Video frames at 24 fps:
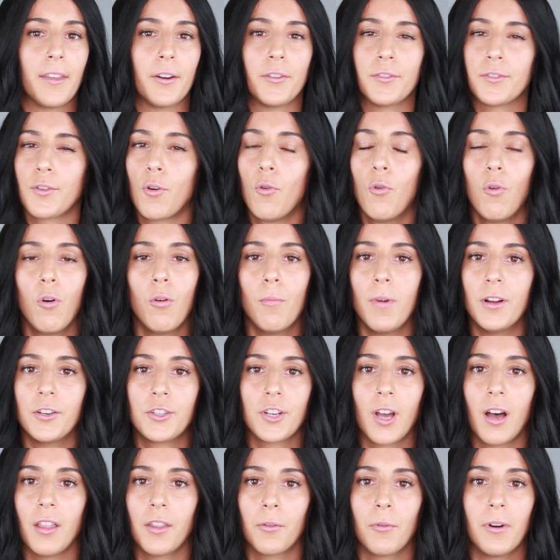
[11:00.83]
there's a whole bunch
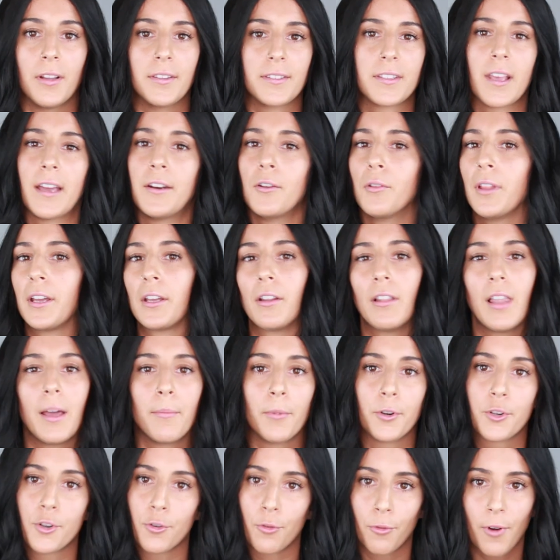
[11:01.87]
of other ones. I know like
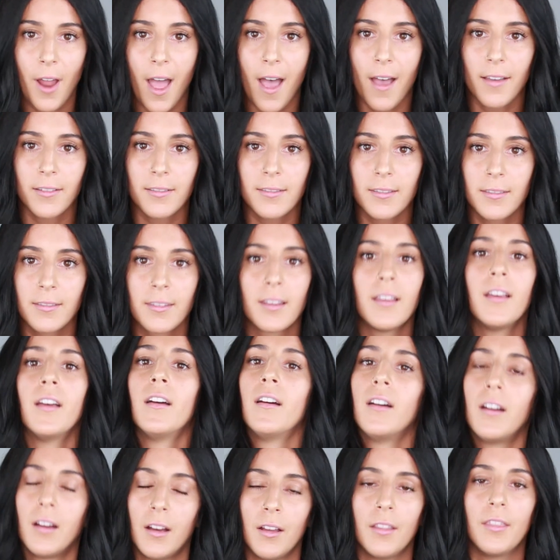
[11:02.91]
Glamour Terrace.
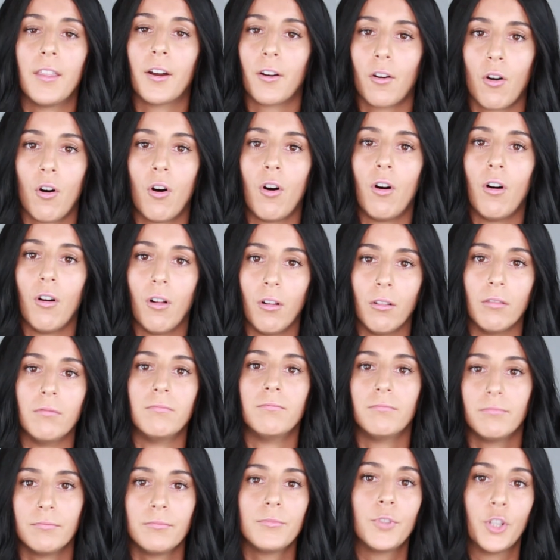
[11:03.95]
They're all
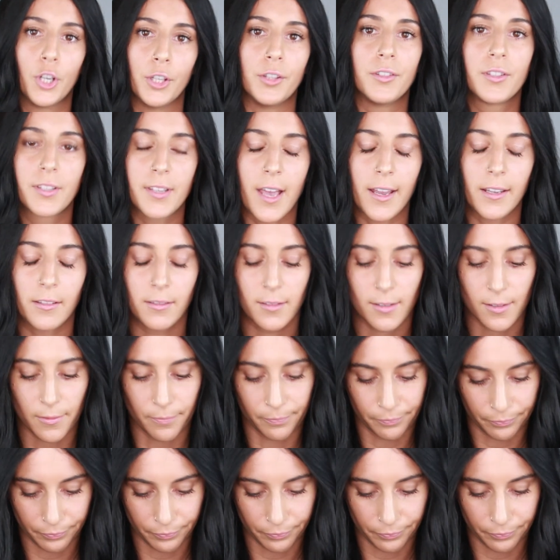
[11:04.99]
good sites.